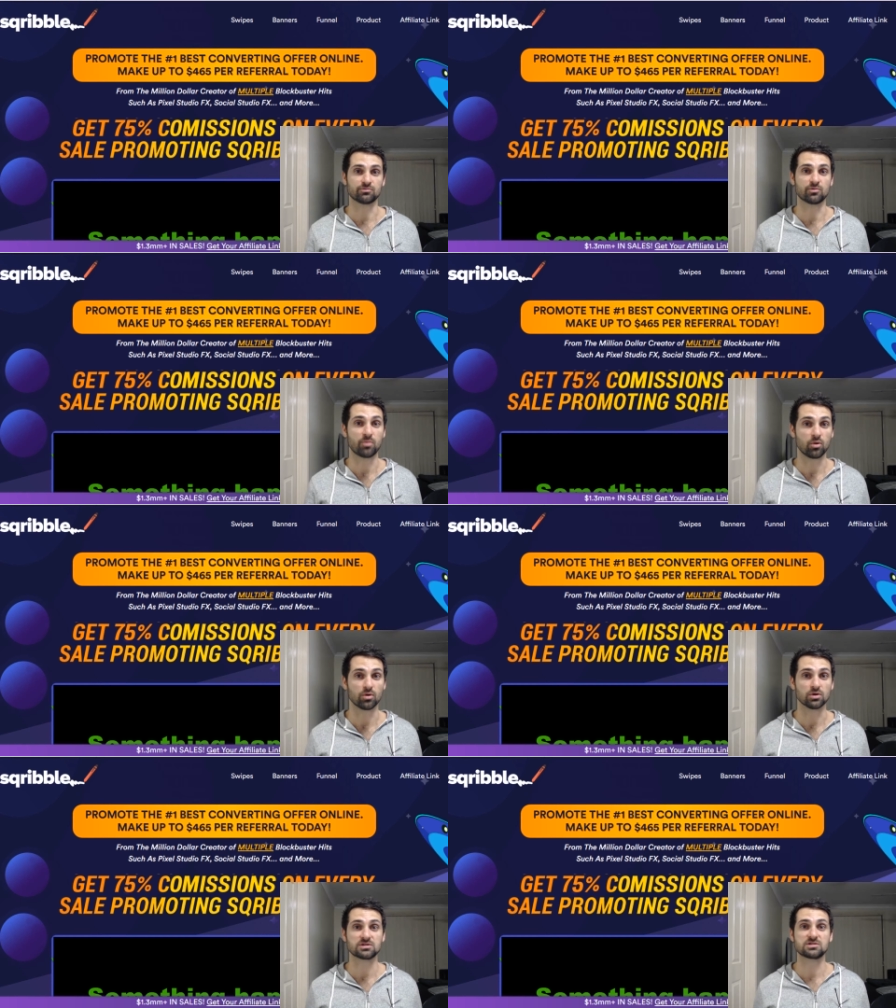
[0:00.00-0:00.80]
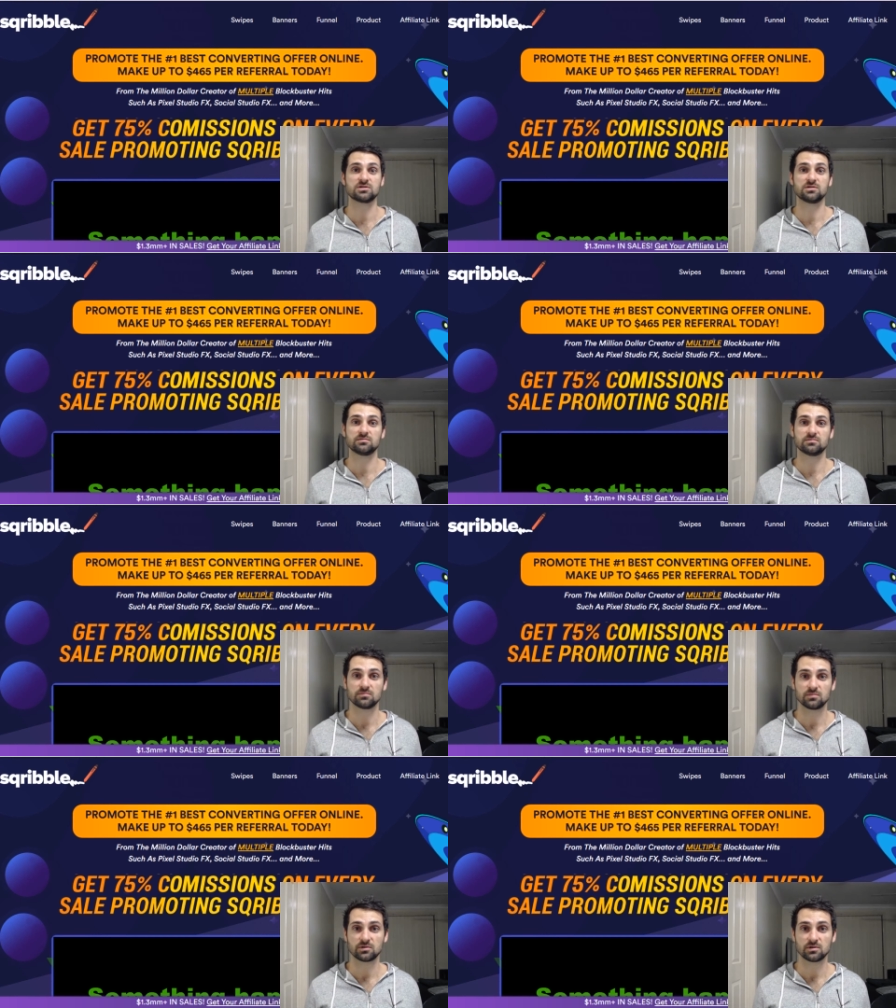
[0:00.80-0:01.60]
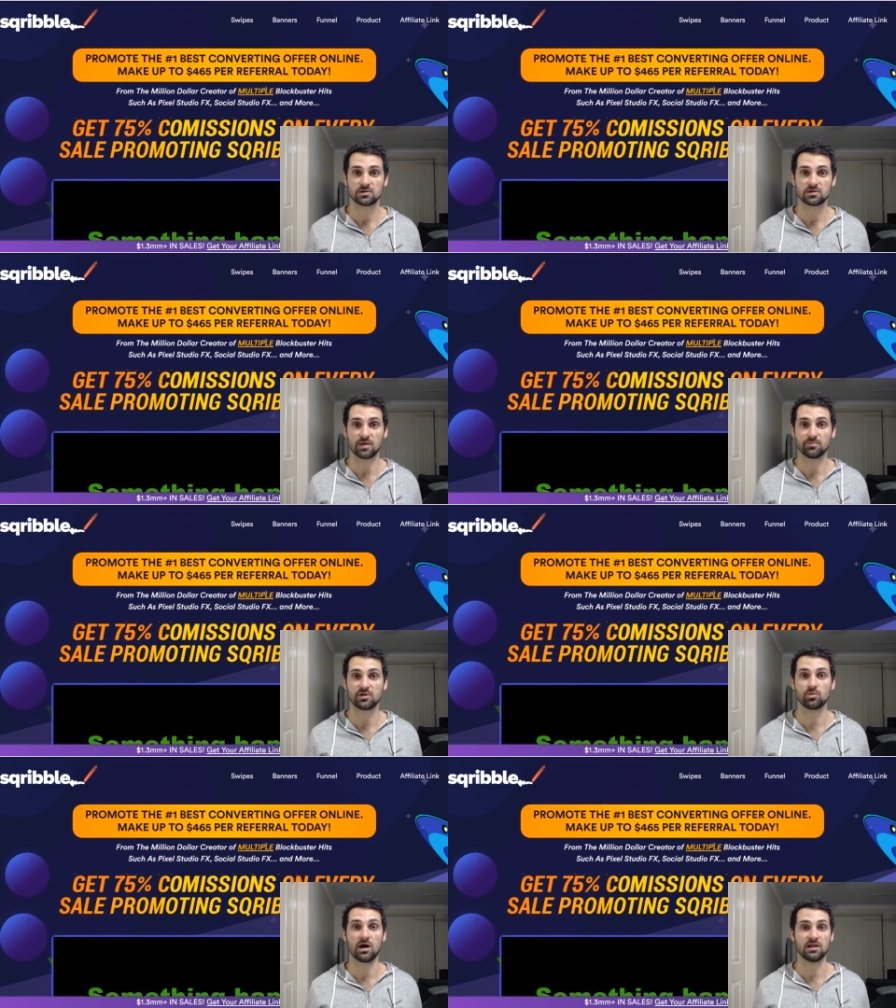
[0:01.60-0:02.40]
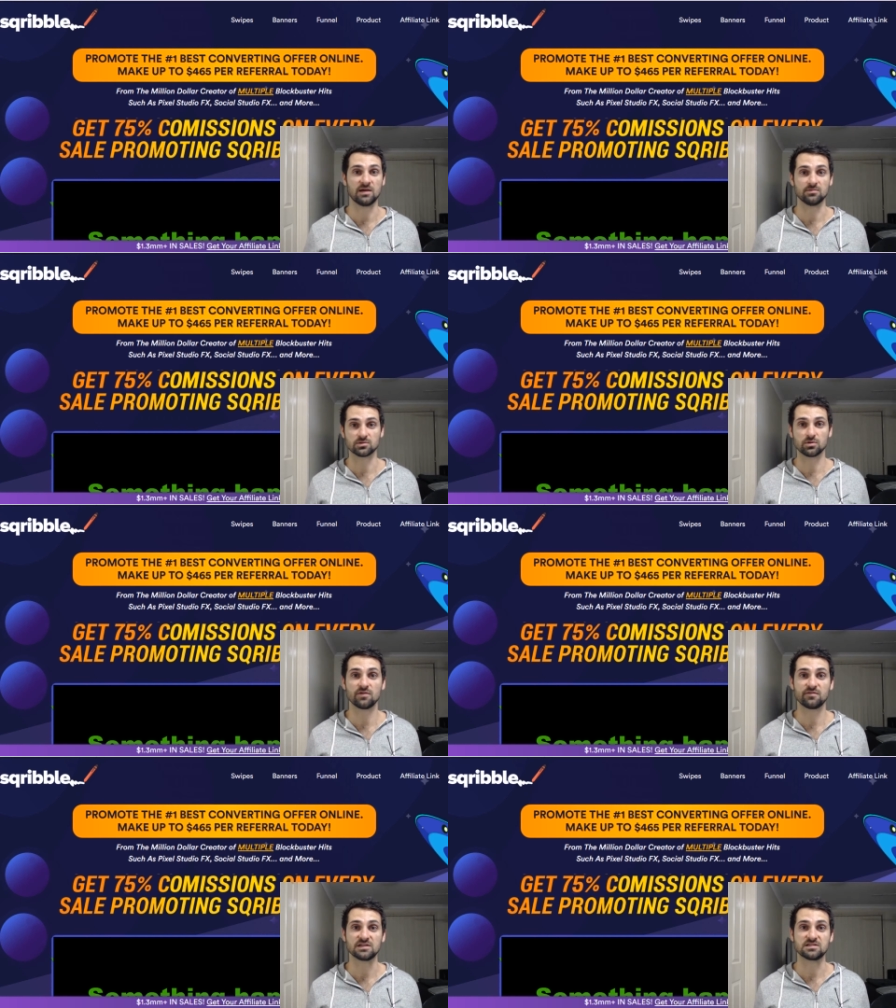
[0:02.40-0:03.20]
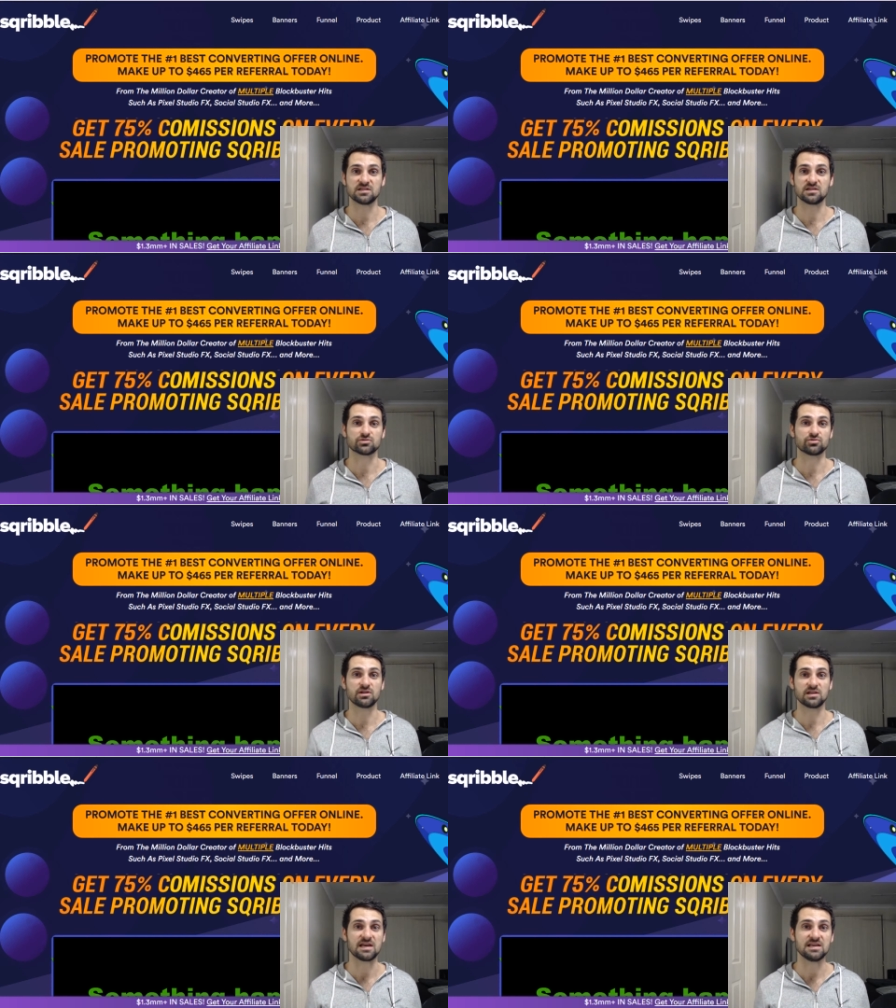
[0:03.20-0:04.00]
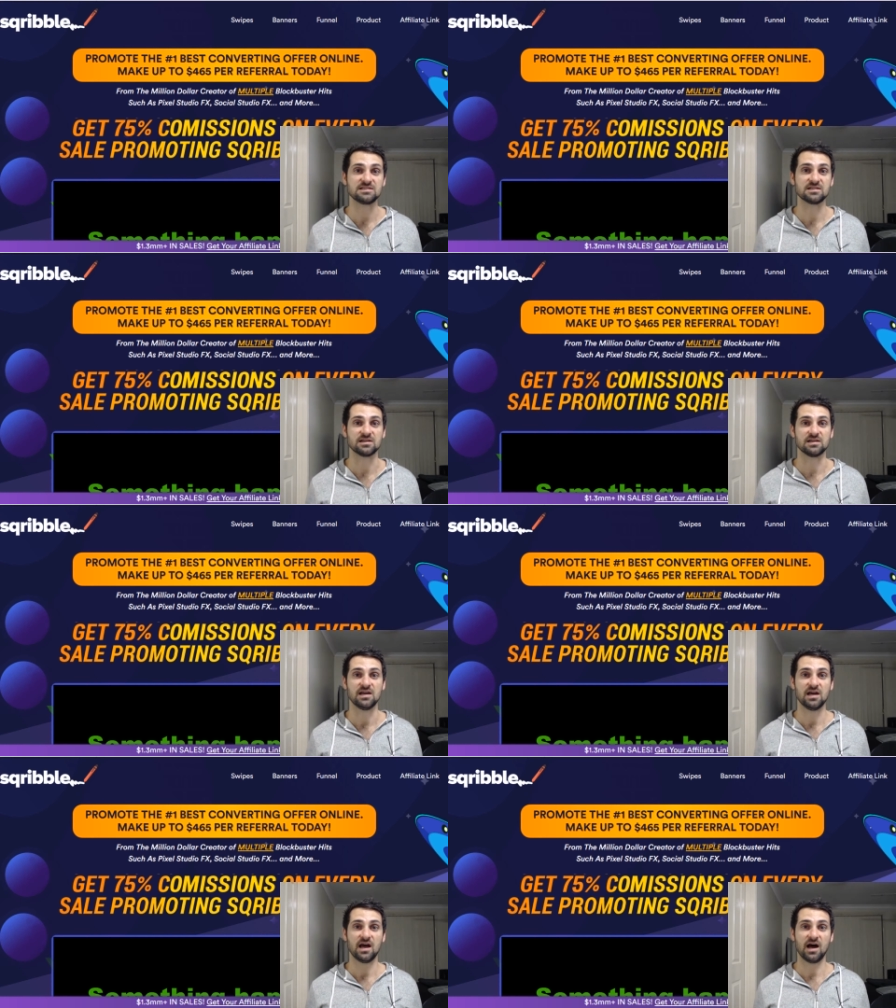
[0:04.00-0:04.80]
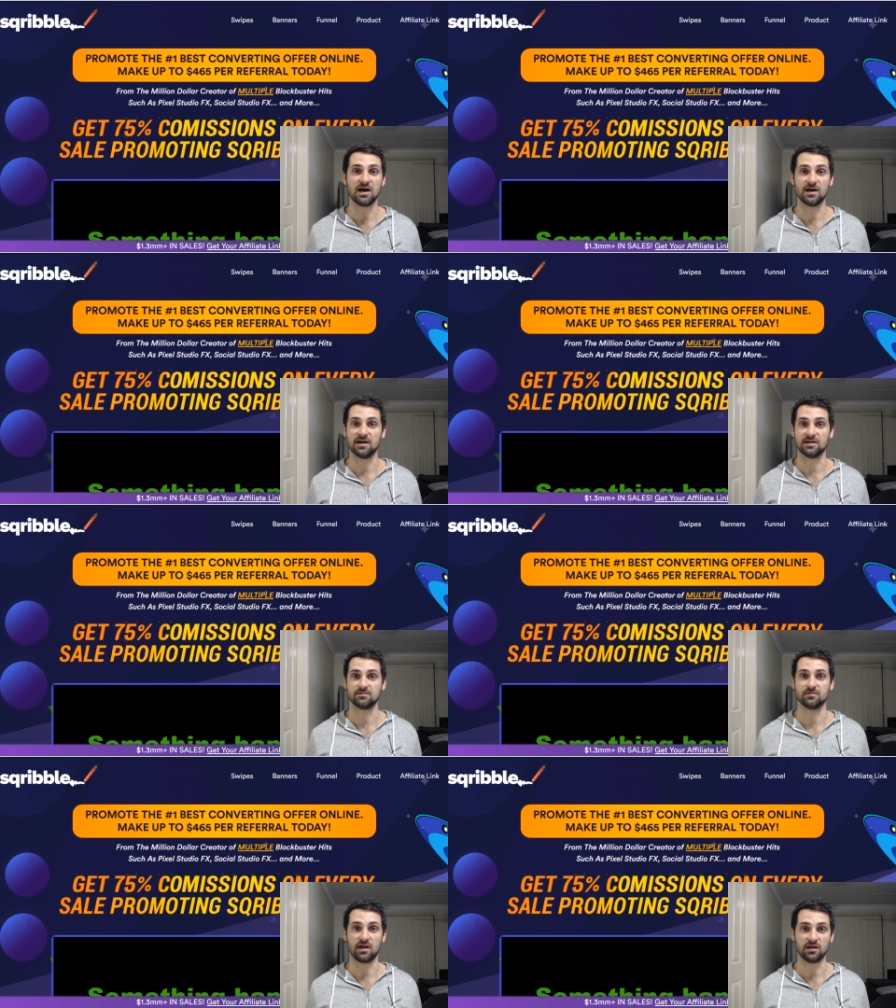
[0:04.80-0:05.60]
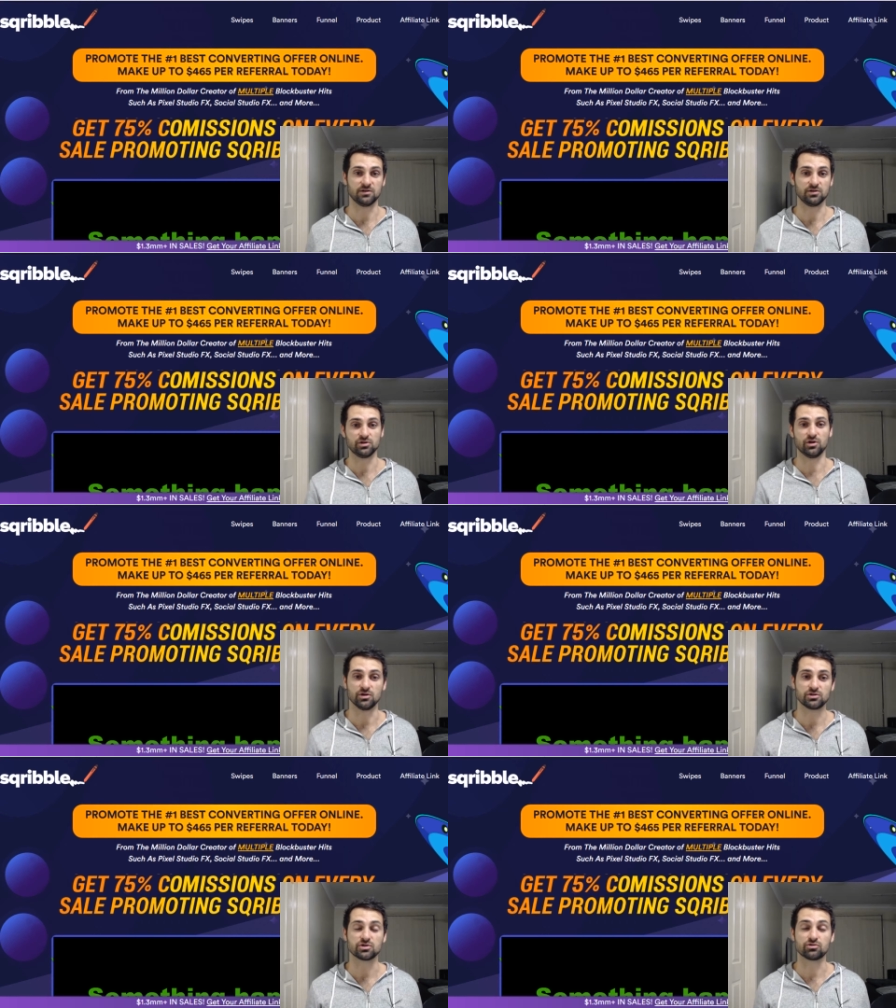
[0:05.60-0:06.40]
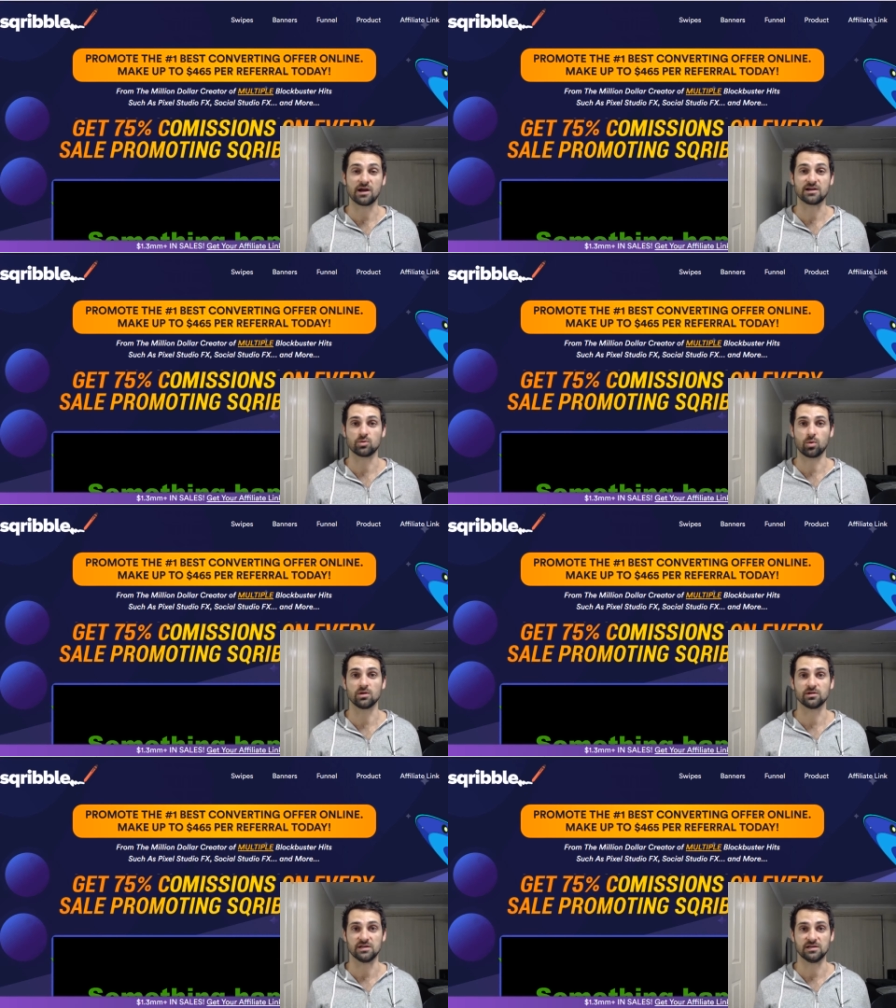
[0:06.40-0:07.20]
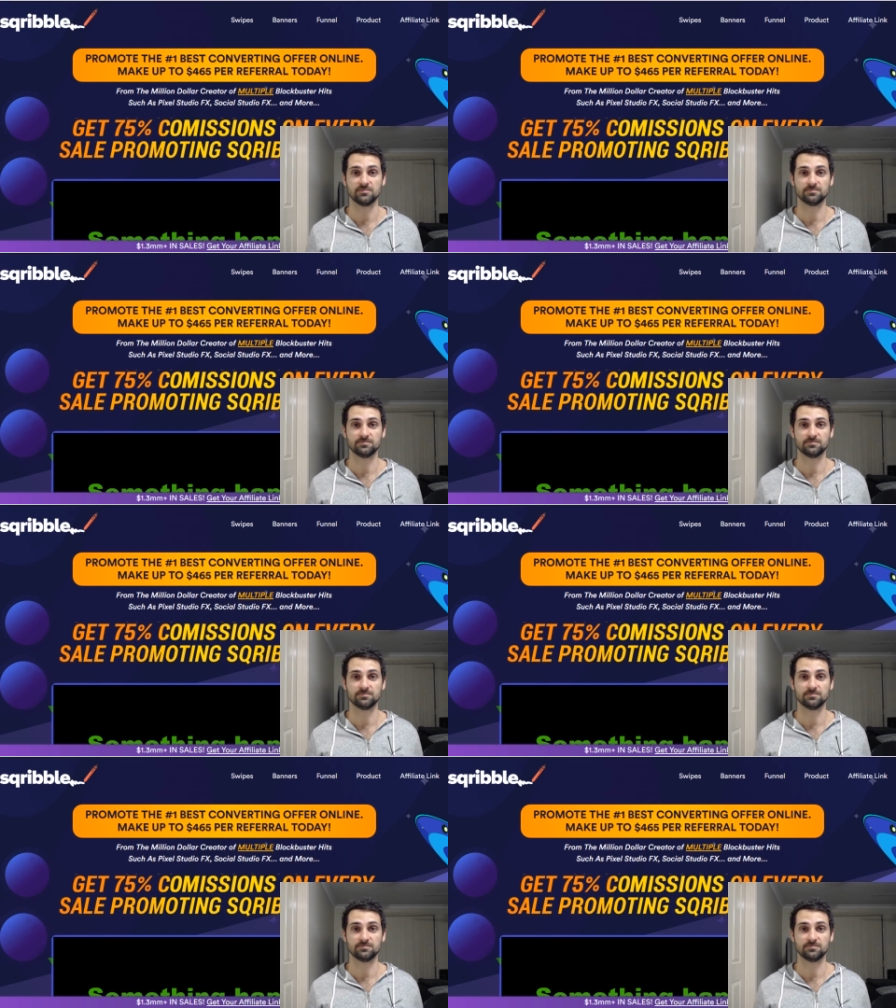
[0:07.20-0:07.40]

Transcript: reports, company white labels, all of these things really easily and you know, to great quality.